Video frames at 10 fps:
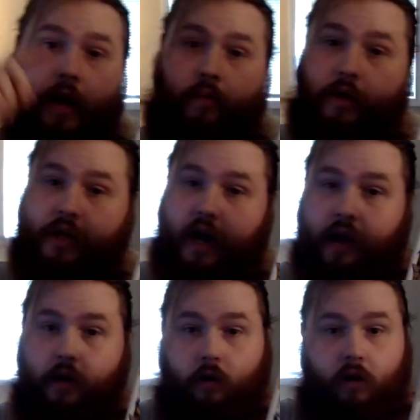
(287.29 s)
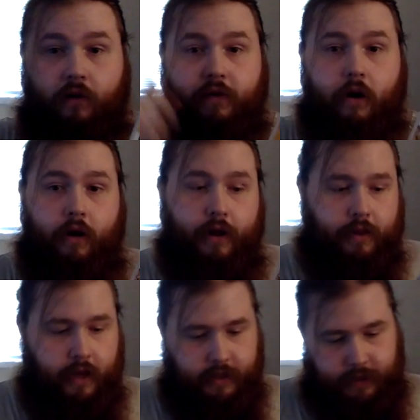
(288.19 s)
in Witch Hat, you'll love the art
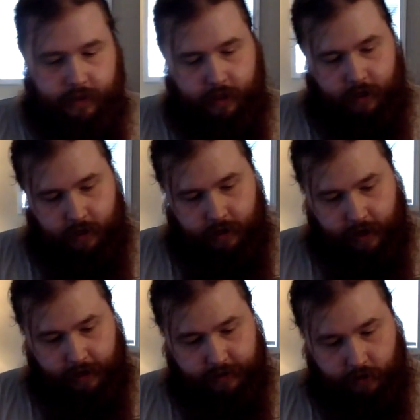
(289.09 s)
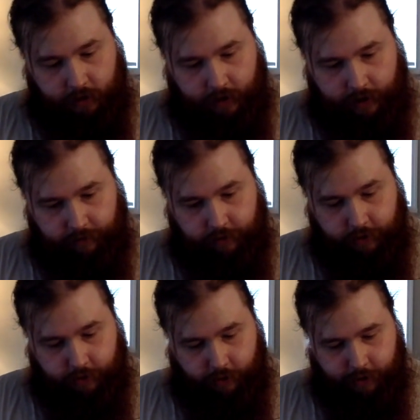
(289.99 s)
in this. It has a lot of
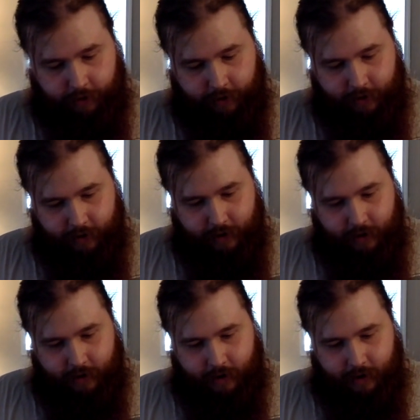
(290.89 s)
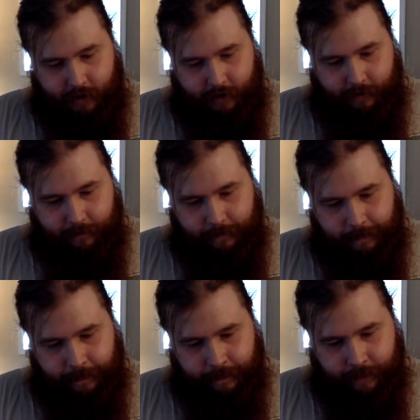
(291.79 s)
good art. A
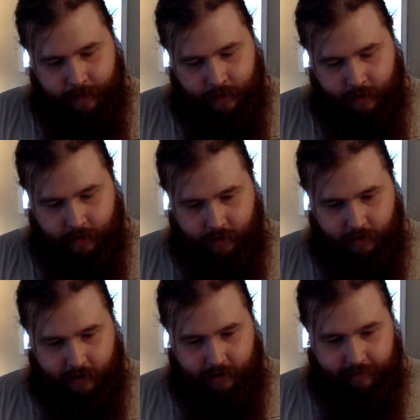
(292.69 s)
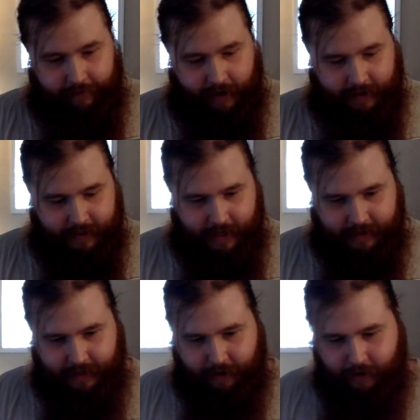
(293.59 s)
lot of
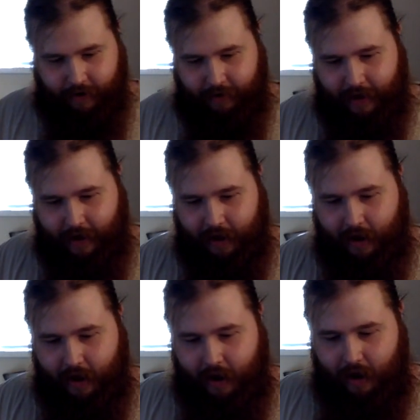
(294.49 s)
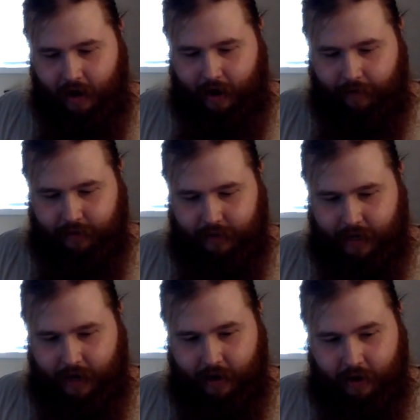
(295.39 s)
fantastic art that I would
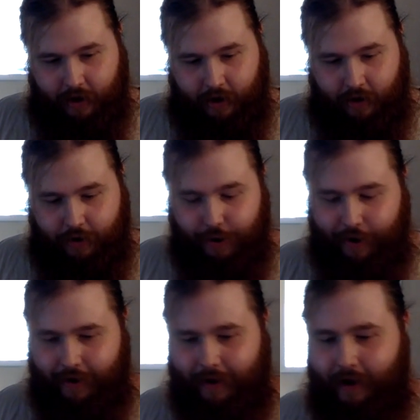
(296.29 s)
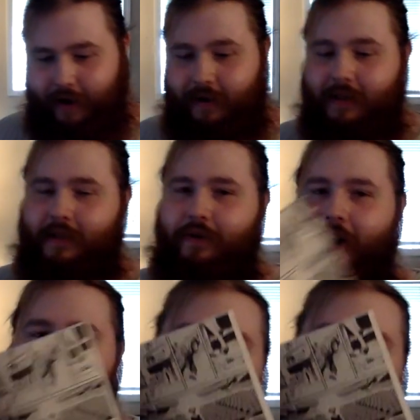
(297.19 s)
say is great.